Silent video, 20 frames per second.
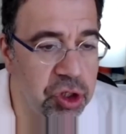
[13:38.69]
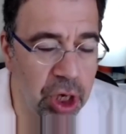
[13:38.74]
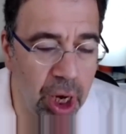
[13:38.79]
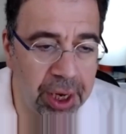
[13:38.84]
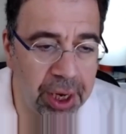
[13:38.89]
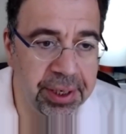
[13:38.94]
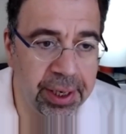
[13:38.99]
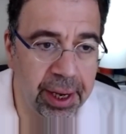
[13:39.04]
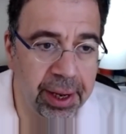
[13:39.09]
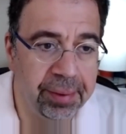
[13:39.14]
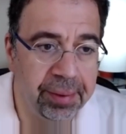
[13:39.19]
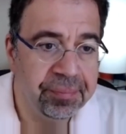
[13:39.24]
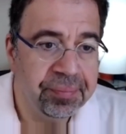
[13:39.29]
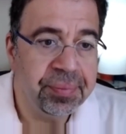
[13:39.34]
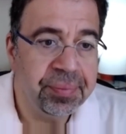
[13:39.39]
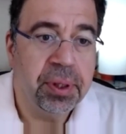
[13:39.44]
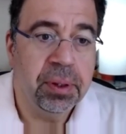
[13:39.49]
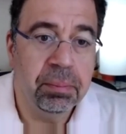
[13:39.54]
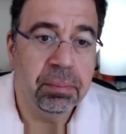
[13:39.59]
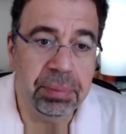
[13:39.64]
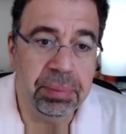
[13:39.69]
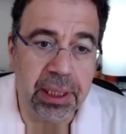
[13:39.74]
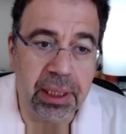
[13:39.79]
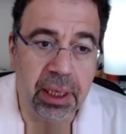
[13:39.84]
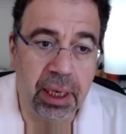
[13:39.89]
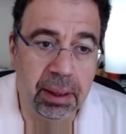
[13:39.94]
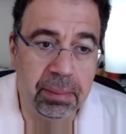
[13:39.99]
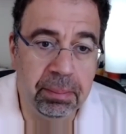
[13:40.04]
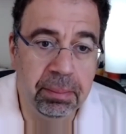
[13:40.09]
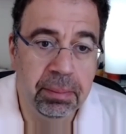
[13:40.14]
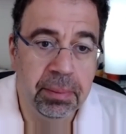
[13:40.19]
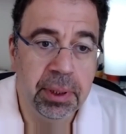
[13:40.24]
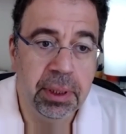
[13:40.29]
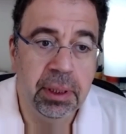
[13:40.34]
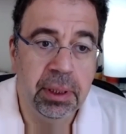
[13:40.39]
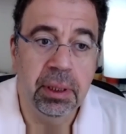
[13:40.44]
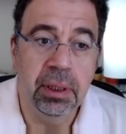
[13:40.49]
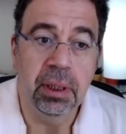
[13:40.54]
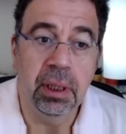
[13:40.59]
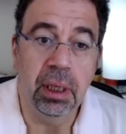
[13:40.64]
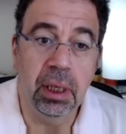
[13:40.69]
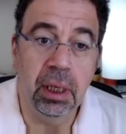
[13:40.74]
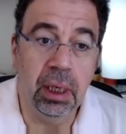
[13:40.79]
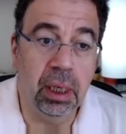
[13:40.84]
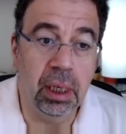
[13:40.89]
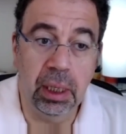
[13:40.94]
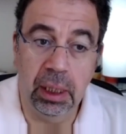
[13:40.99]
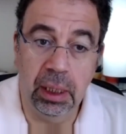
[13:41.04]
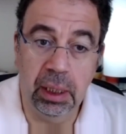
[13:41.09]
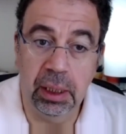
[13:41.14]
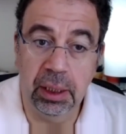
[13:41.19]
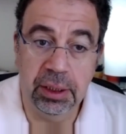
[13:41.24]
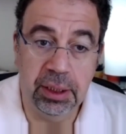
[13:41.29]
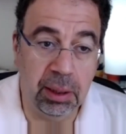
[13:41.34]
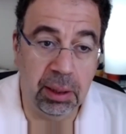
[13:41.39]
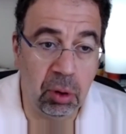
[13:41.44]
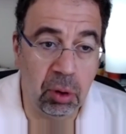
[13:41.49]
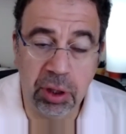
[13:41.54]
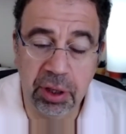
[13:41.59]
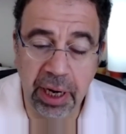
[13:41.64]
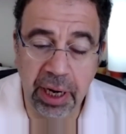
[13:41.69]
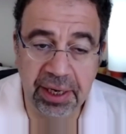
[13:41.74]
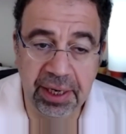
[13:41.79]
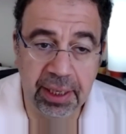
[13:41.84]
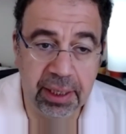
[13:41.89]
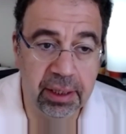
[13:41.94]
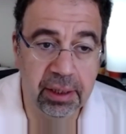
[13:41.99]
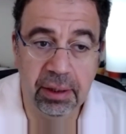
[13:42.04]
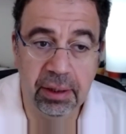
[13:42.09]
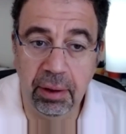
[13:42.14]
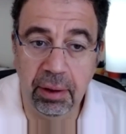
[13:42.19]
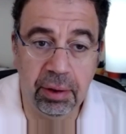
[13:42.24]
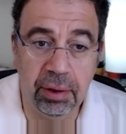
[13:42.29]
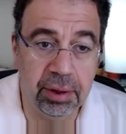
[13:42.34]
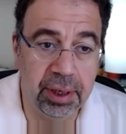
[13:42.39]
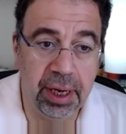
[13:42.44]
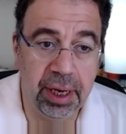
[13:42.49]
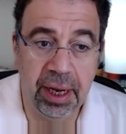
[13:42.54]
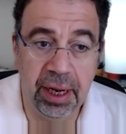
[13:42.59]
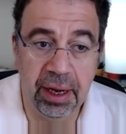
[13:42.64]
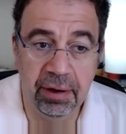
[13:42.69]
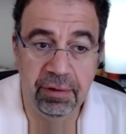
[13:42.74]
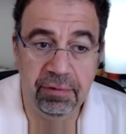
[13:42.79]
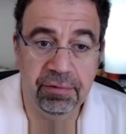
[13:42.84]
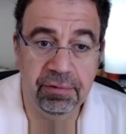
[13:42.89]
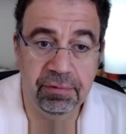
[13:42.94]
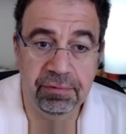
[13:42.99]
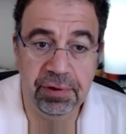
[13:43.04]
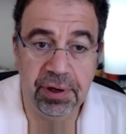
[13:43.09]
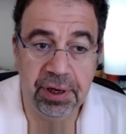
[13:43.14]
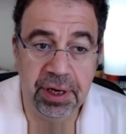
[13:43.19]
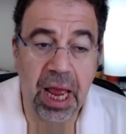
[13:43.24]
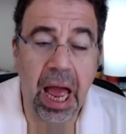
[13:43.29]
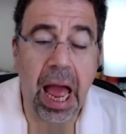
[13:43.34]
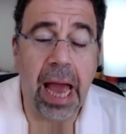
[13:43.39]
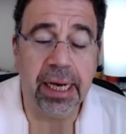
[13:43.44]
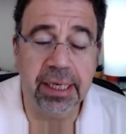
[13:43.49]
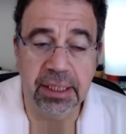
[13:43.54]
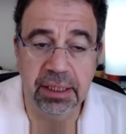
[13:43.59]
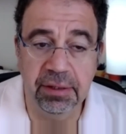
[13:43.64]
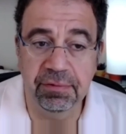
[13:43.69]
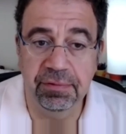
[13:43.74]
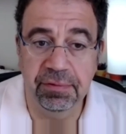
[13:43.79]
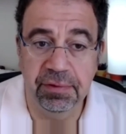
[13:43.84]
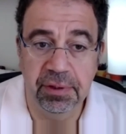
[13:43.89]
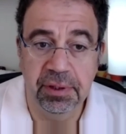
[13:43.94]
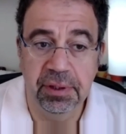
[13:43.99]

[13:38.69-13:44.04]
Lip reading: China become democratic or have very active